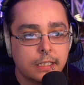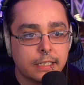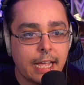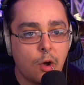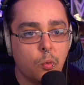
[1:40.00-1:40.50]

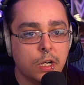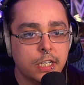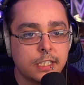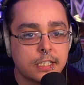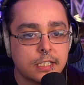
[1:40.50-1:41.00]
Now
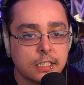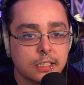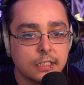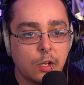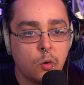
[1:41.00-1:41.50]
Woods.
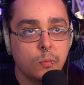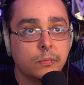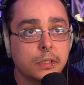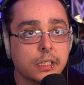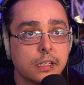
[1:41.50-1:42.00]
now Woods
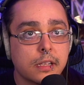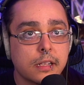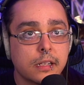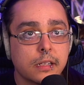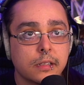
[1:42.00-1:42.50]
launched out
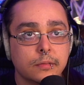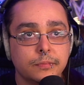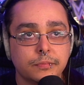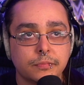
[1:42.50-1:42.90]
to the apron.